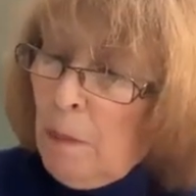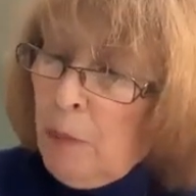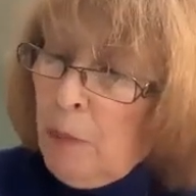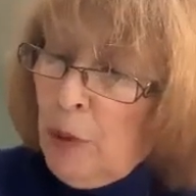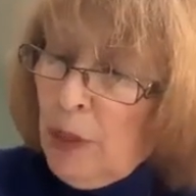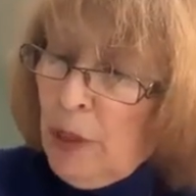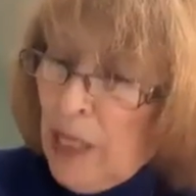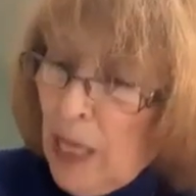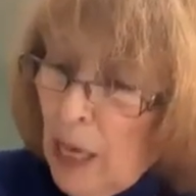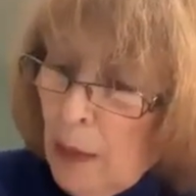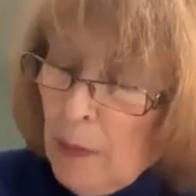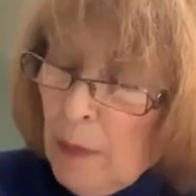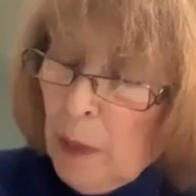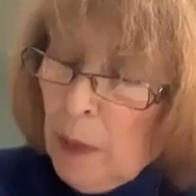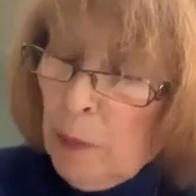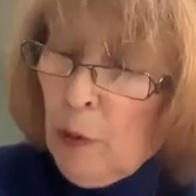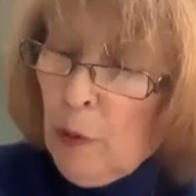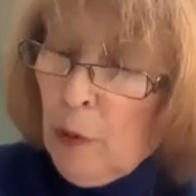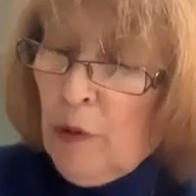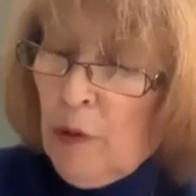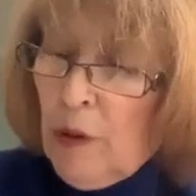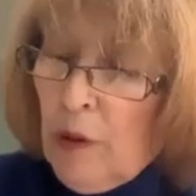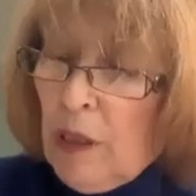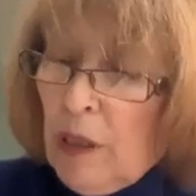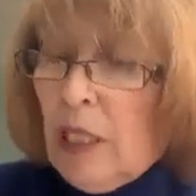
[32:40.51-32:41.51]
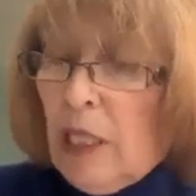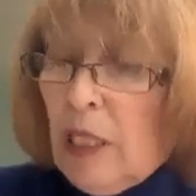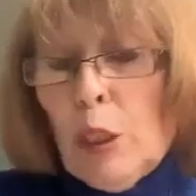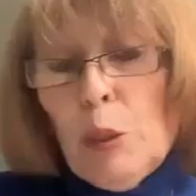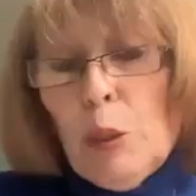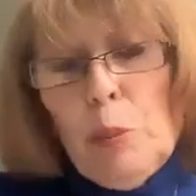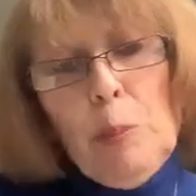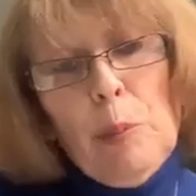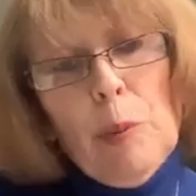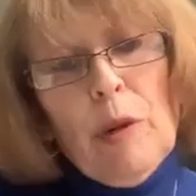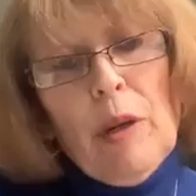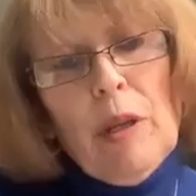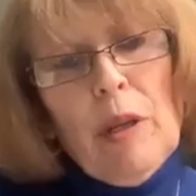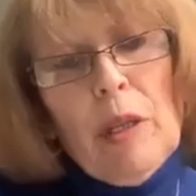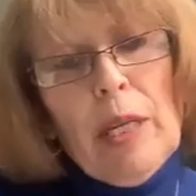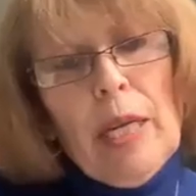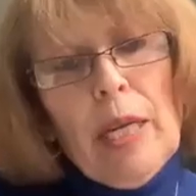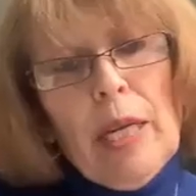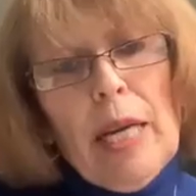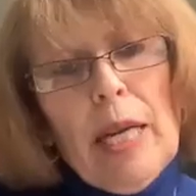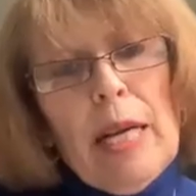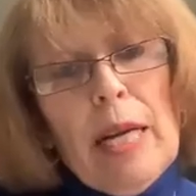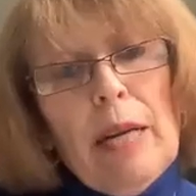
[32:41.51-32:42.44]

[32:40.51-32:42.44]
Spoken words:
predominant Borrelia is Borrelia